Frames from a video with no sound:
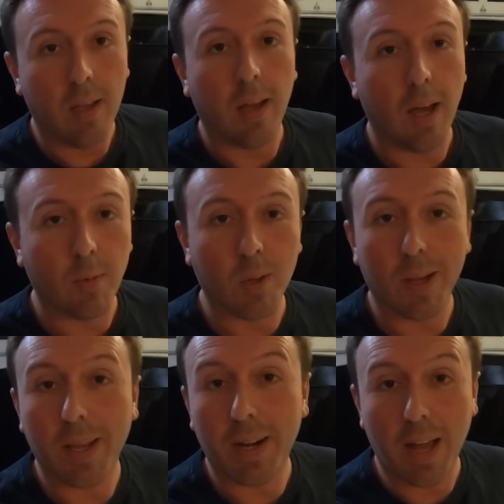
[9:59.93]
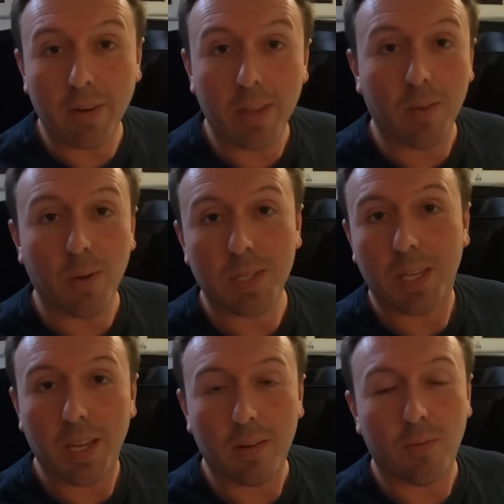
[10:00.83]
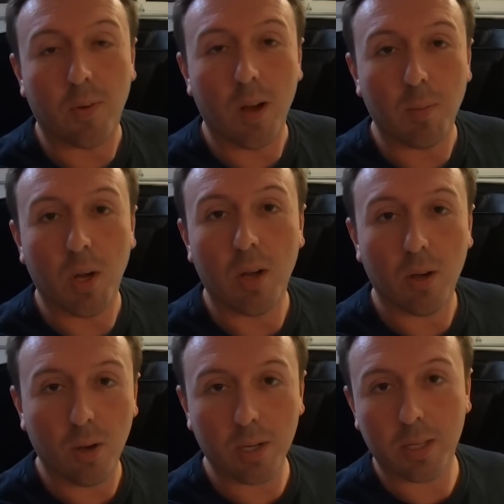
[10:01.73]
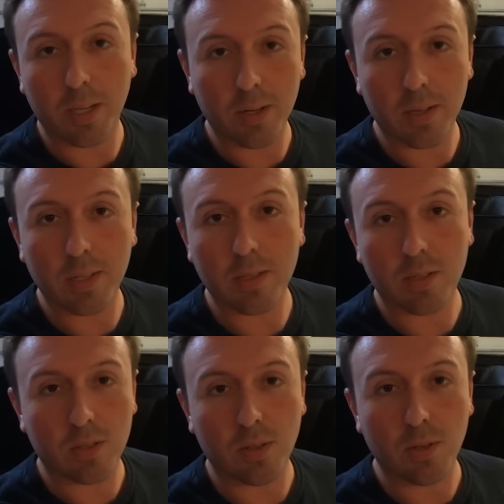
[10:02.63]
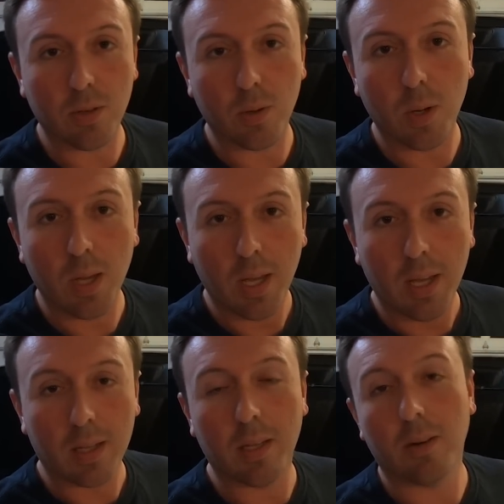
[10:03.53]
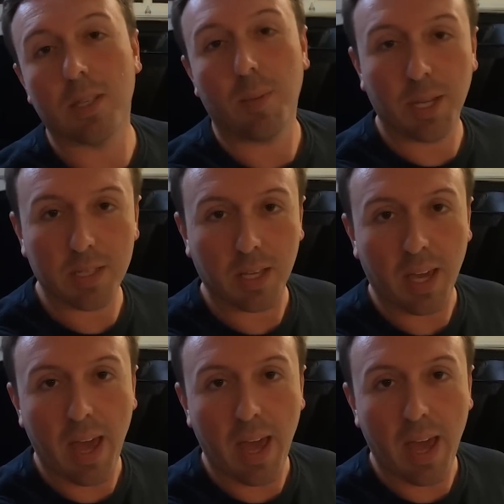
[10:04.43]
We're looking at everything, once again, from hood clearance to clearance up against the